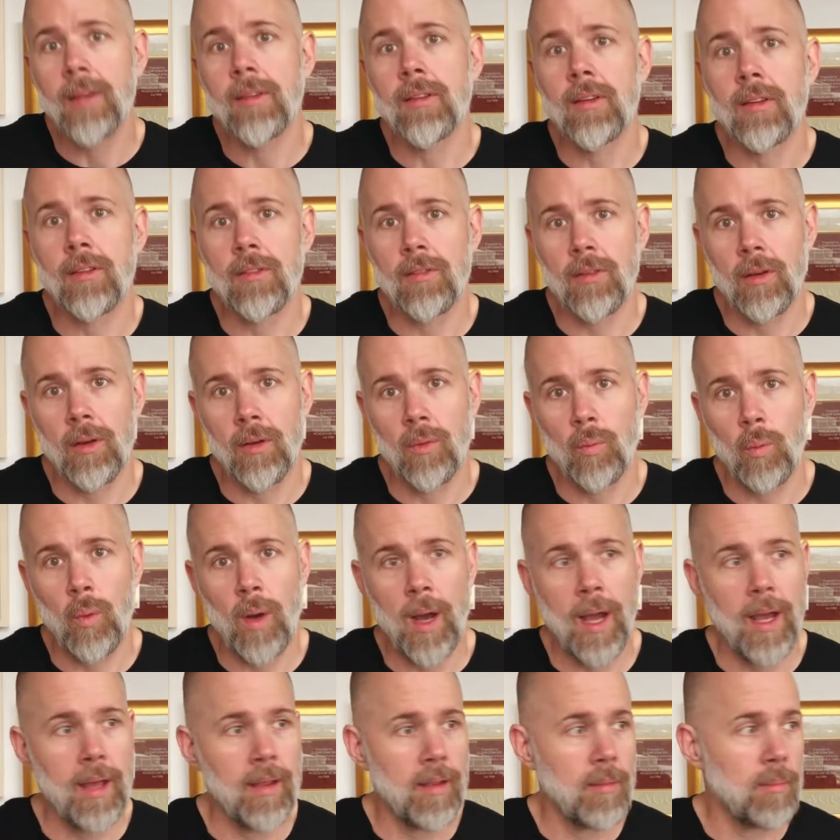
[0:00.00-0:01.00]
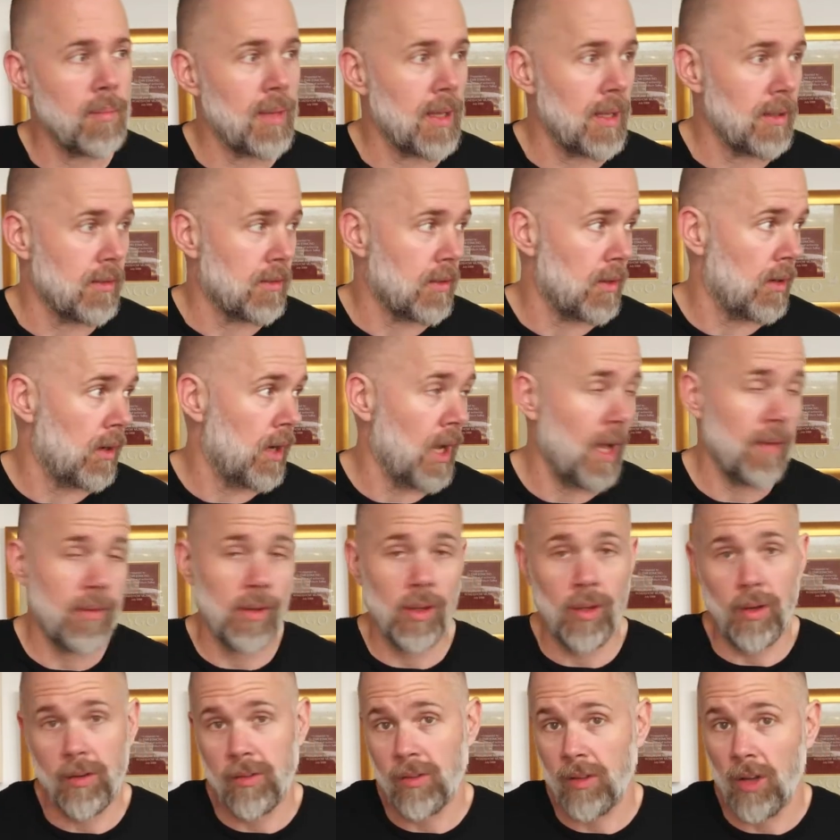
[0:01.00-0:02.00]
in a certain way that means that I have a
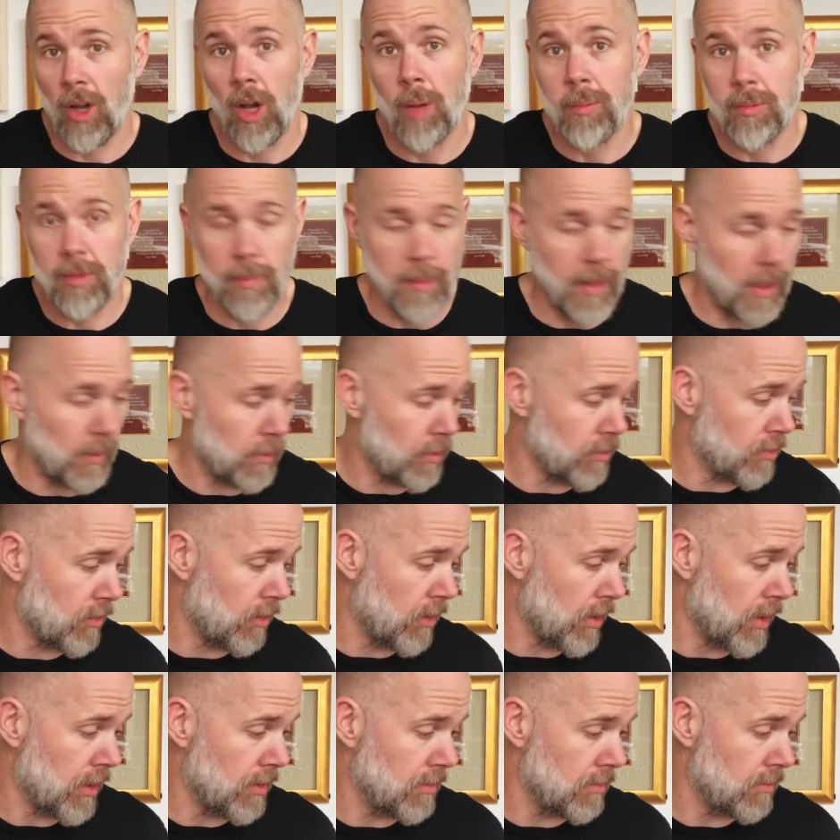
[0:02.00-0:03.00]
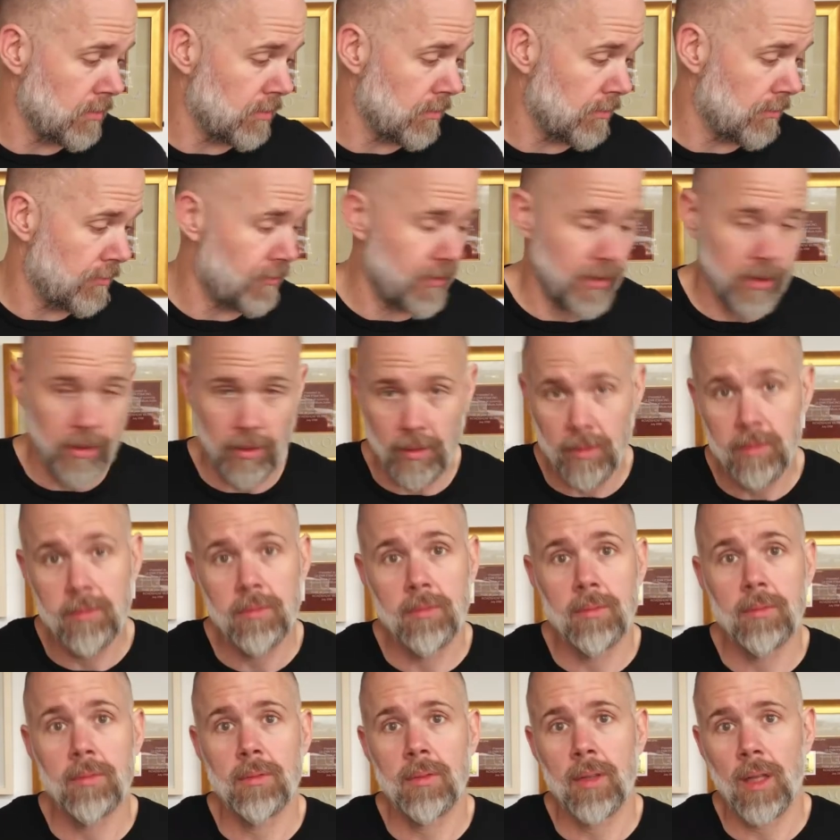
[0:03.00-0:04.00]
lot of scope to be able to try and fill
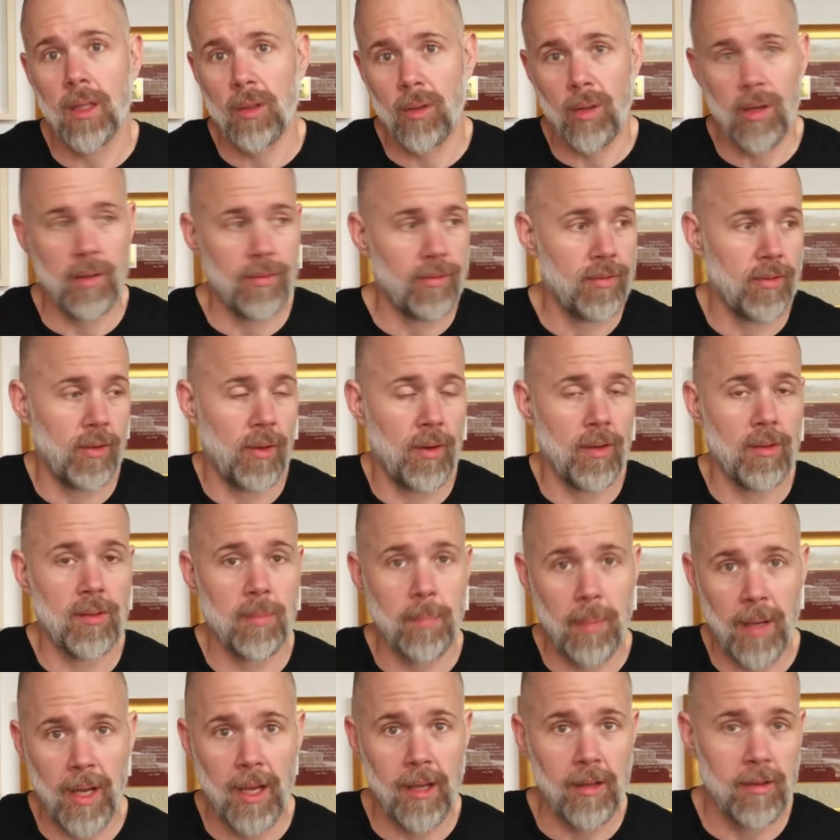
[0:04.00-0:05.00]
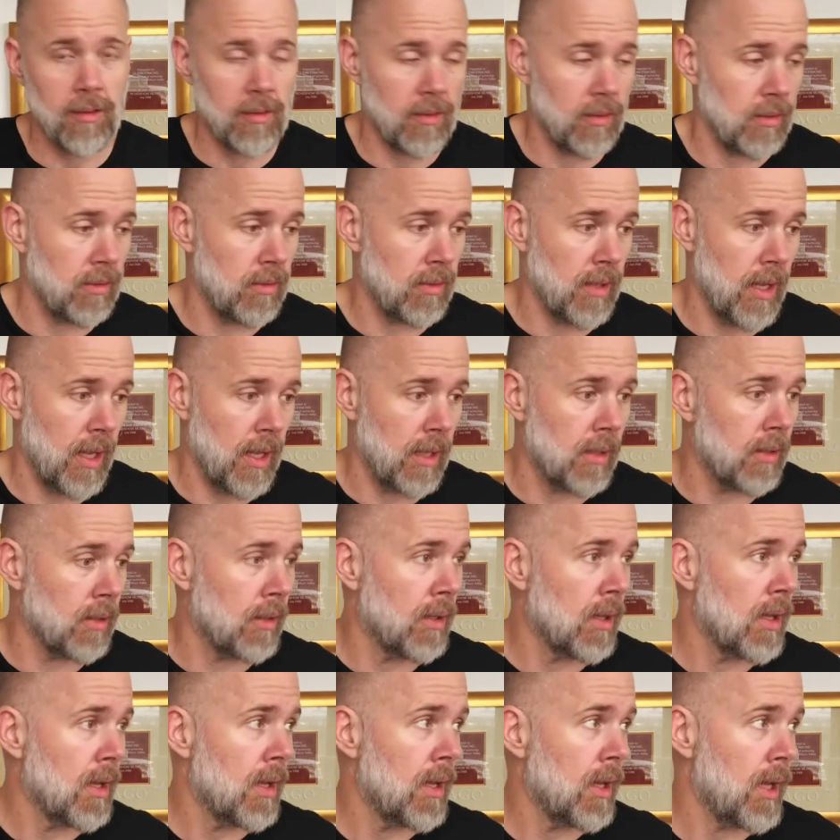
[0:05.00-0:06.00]
a lot of sonic space, and
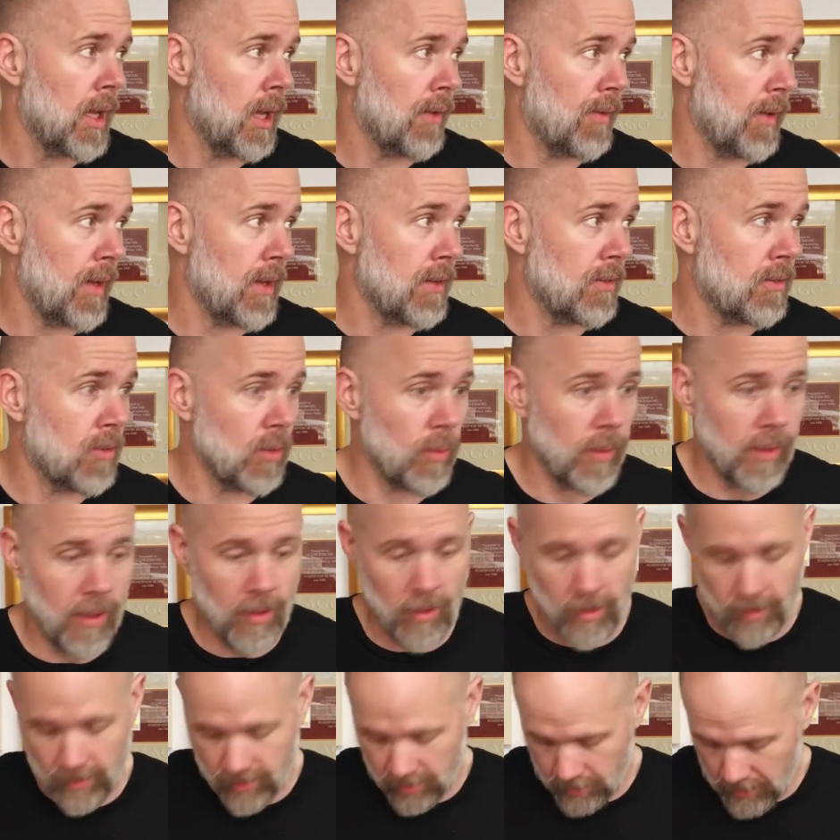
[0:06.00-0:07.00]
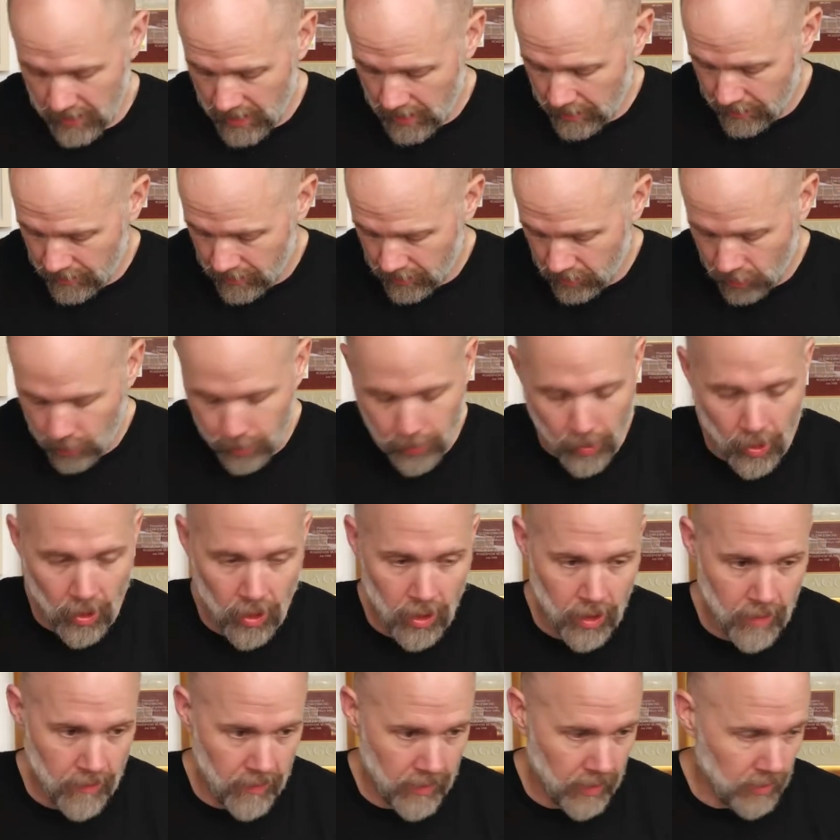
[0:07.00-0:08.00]
if he's doing kind of something that's super
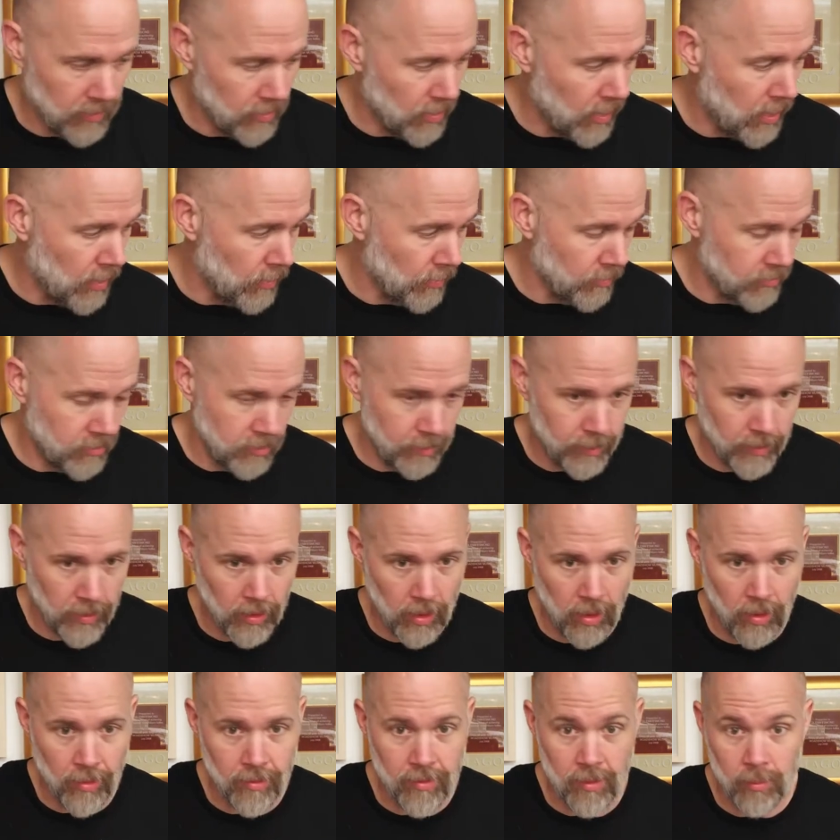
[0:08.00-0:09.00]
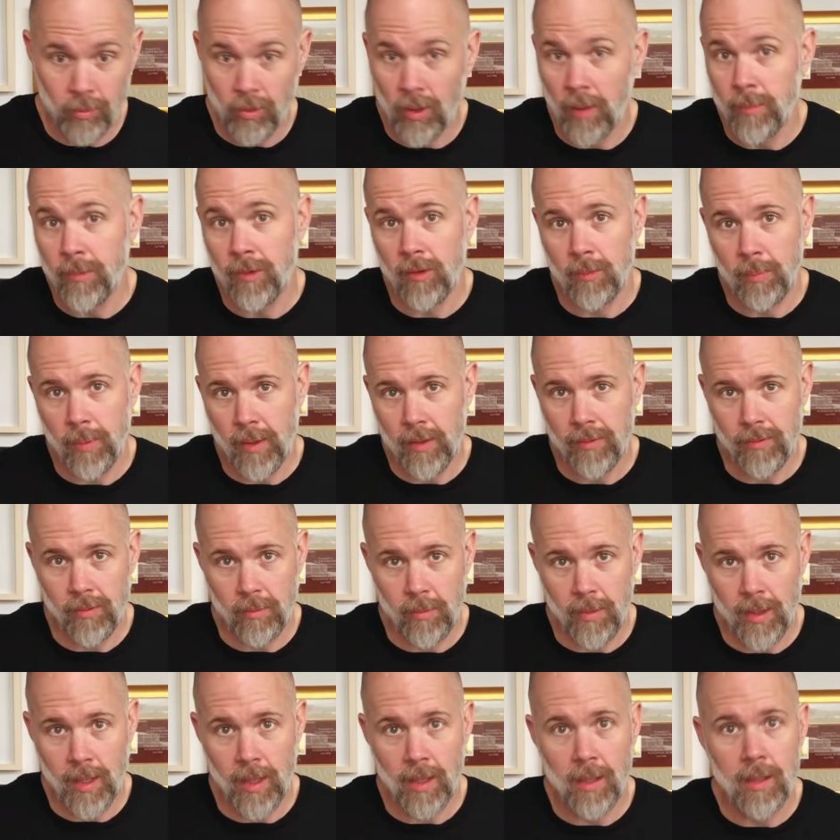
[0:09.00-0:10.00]
high on the guitar or super low, sometimes it's best for
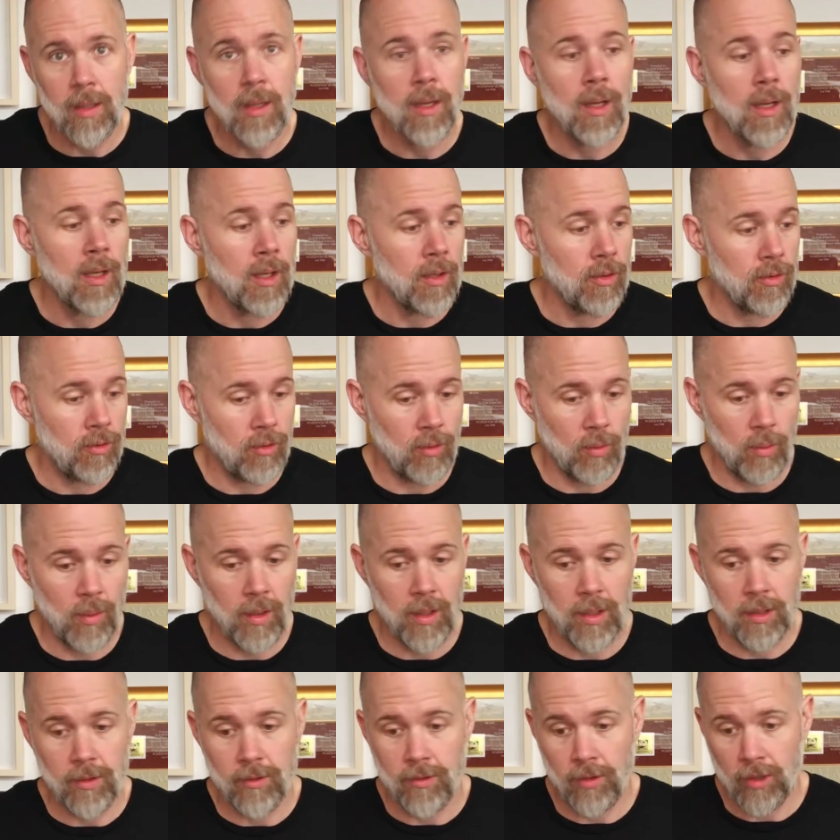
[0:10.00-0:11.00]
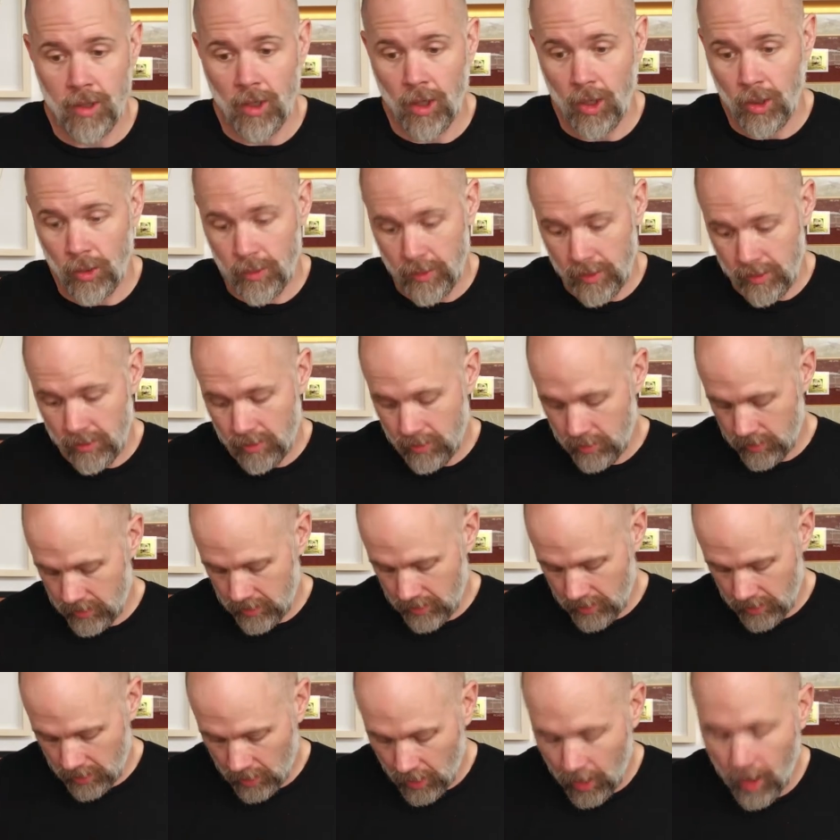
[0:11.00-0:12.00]
me to go into
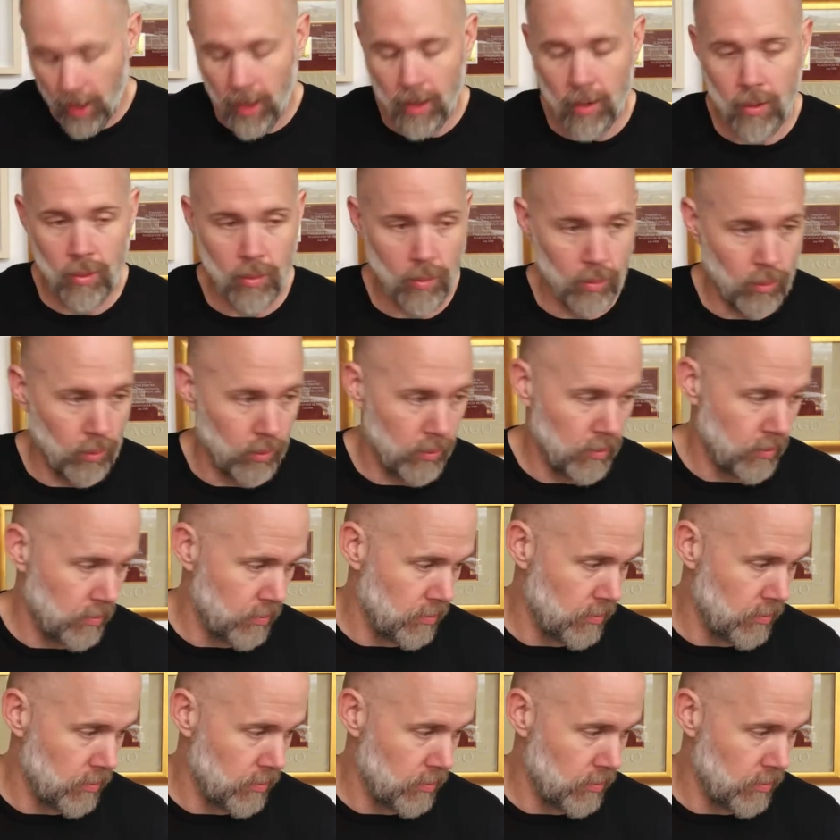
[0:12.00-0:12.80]
like a higher chord